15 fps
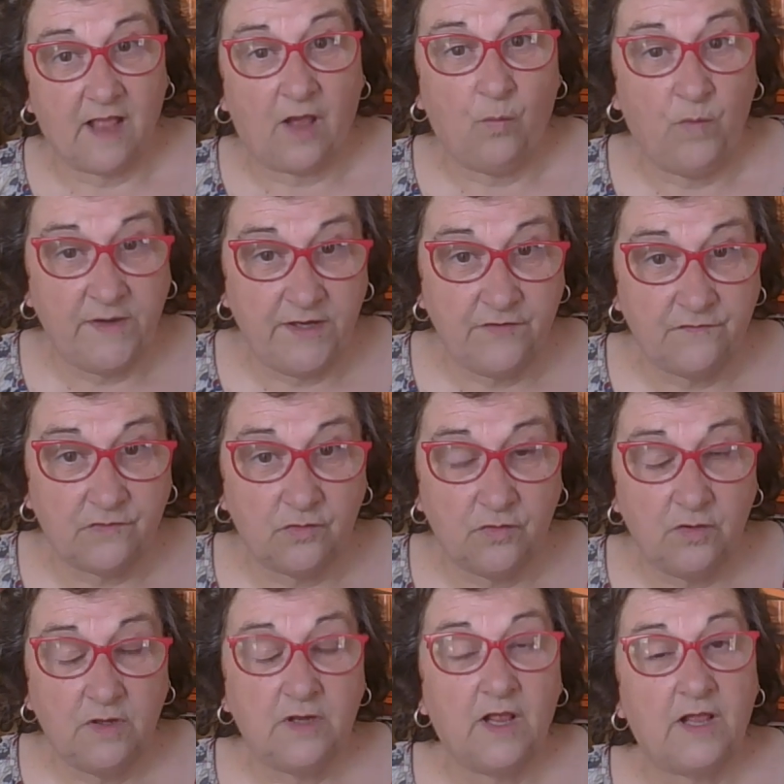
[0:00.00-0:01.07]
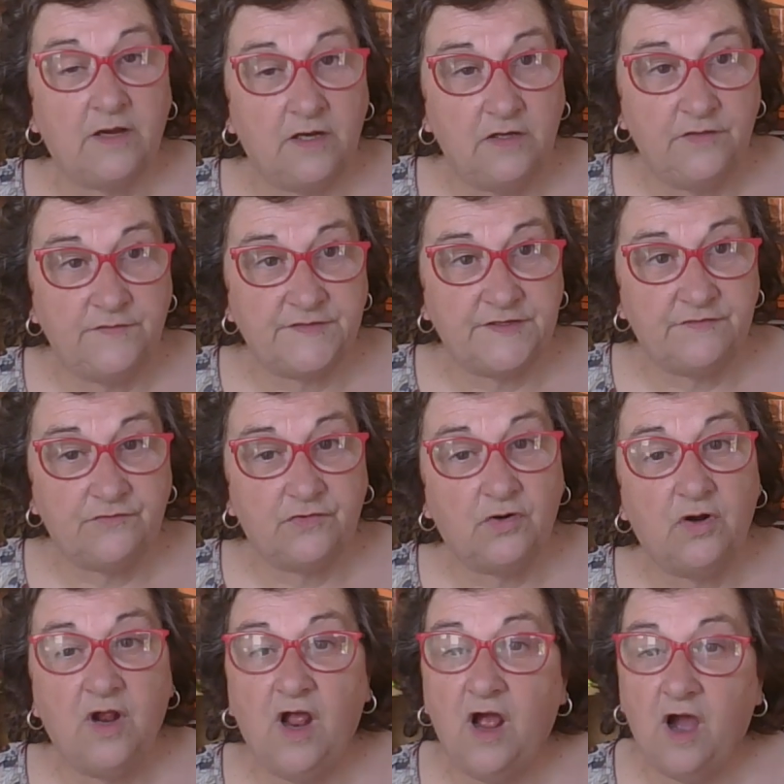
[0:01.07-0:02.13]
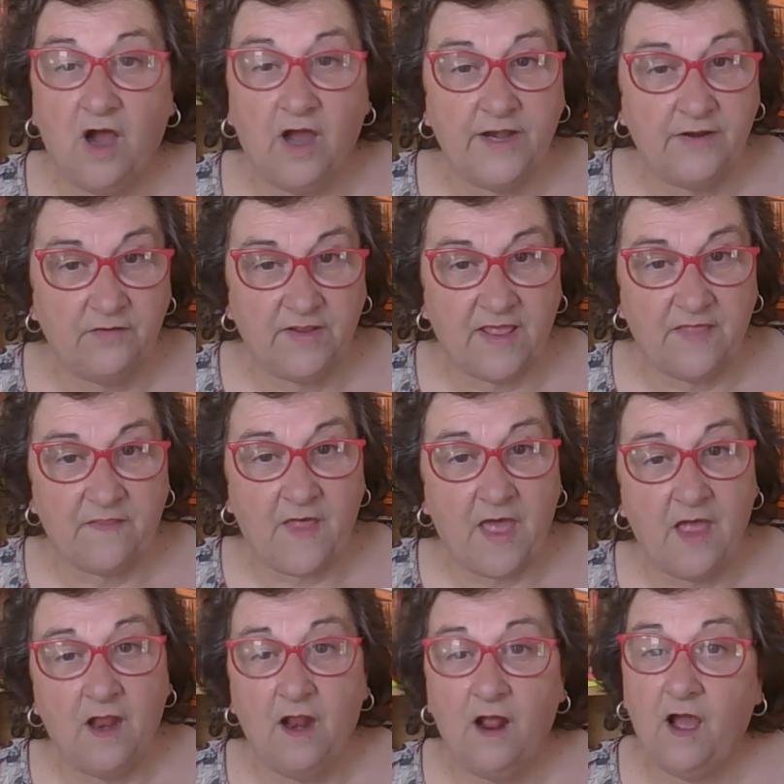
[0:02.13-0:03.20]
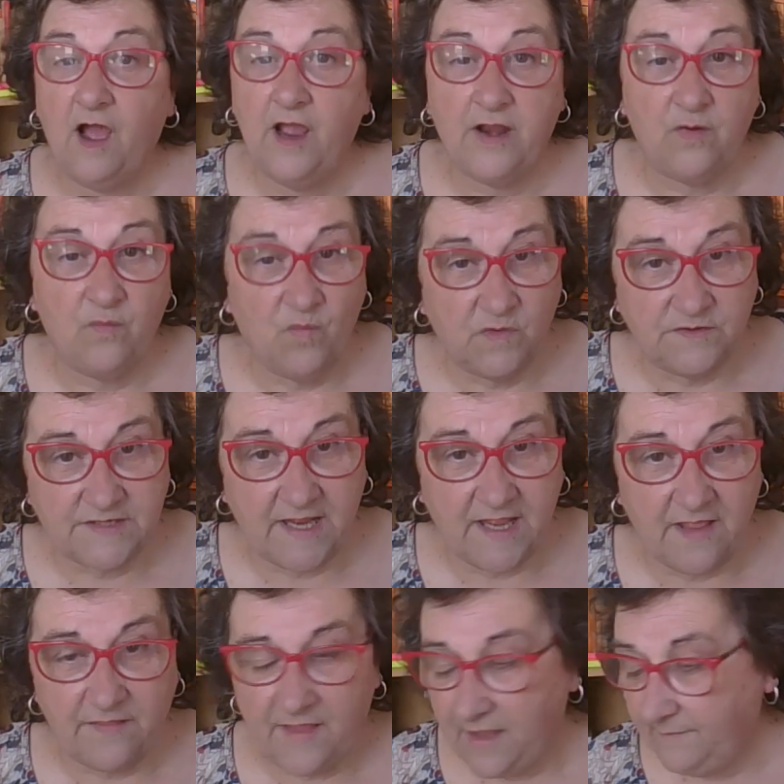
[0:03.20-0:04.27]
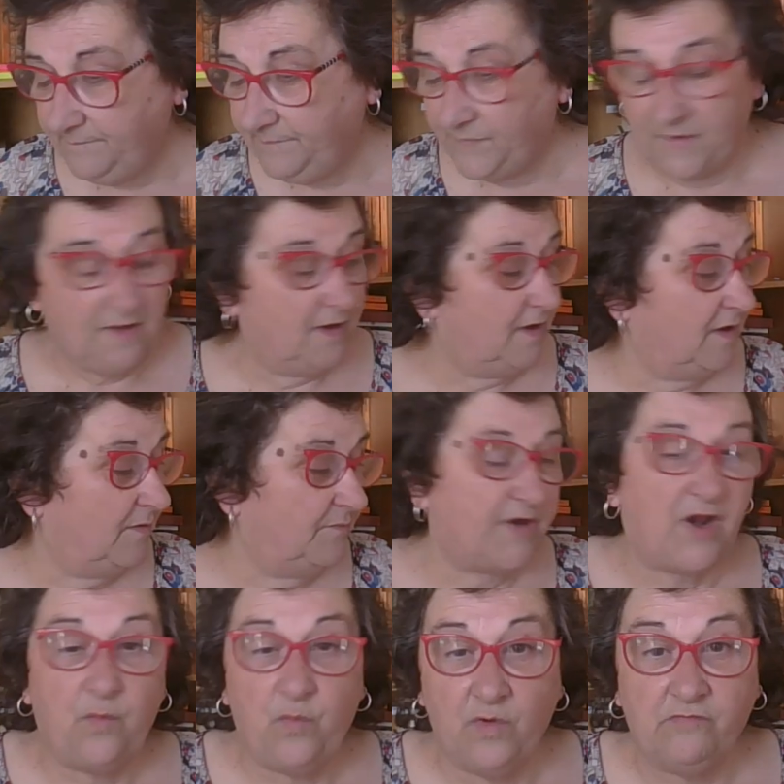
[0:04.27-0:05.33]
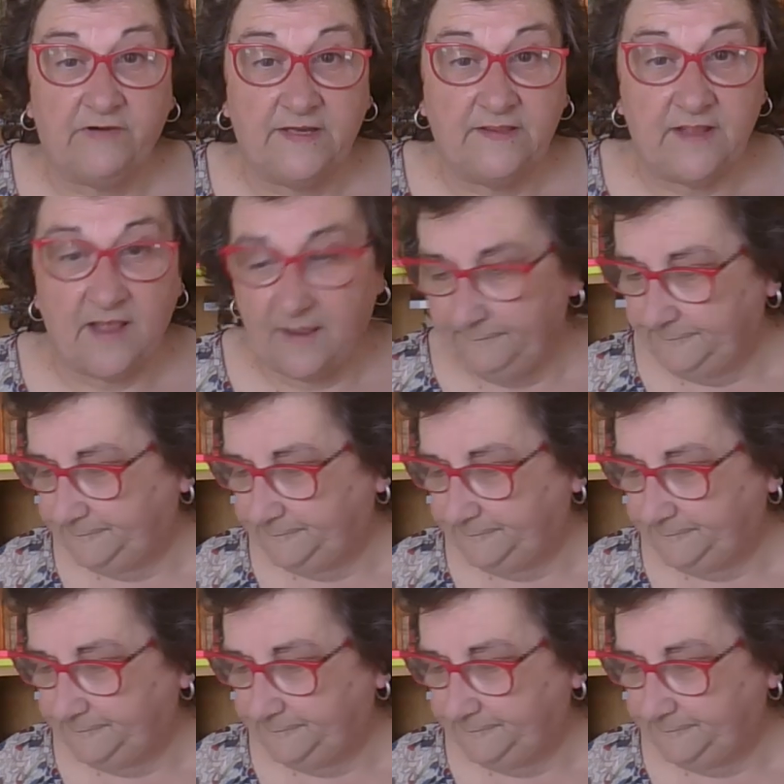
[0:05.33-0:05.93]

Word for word: A winning draw and a losing draw, I don't get that. I don't want to get that, but I will read that.